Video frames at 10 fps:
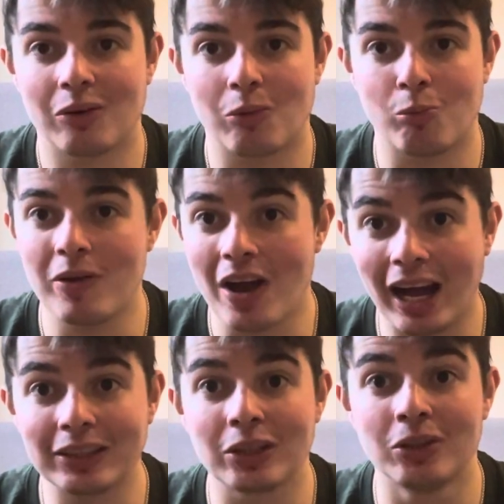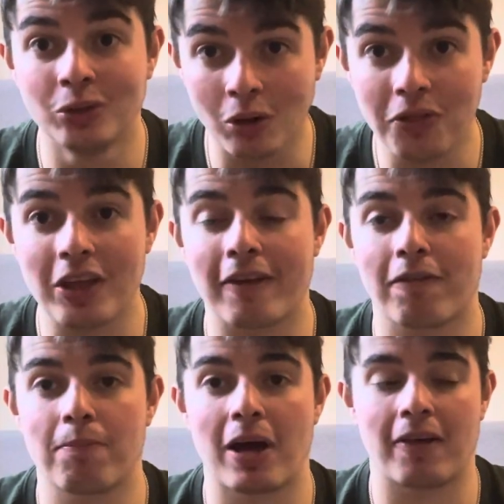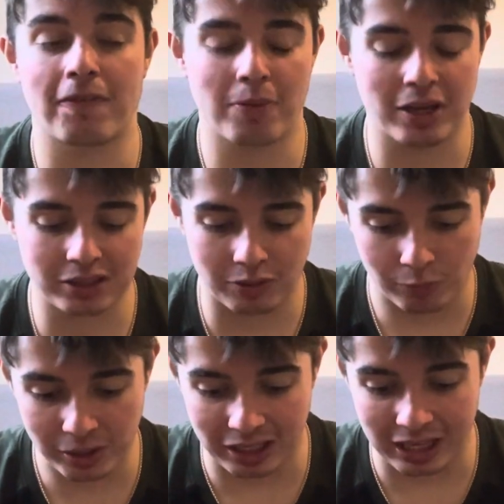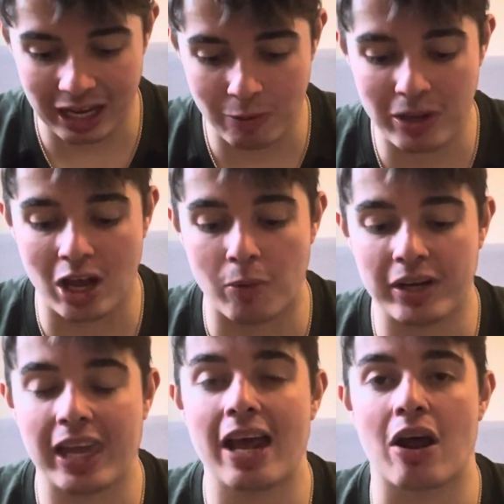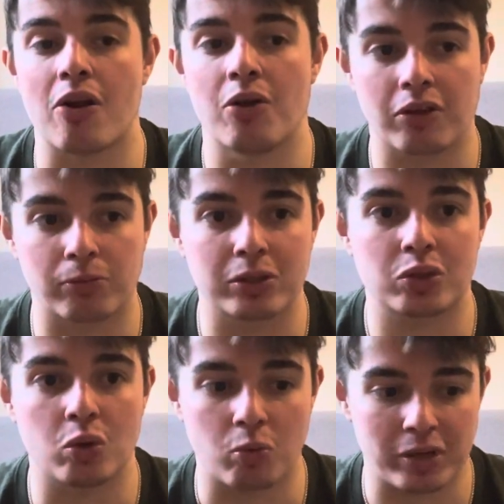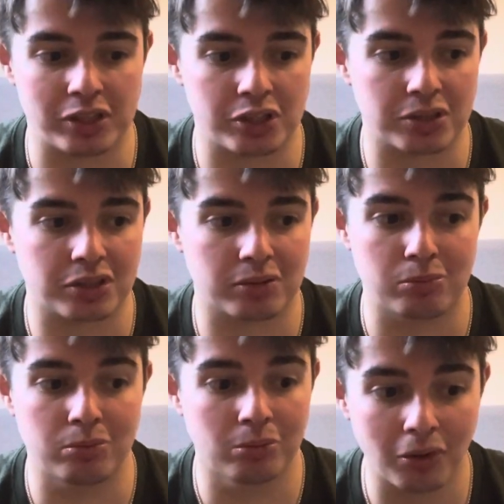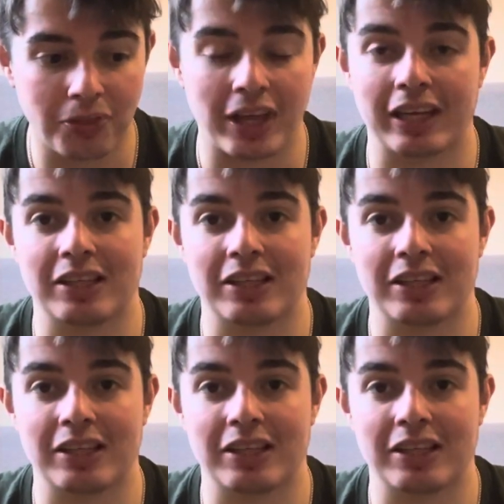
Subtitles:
We've had nothing for the past several weeks, and here we go again, another result which is nothing.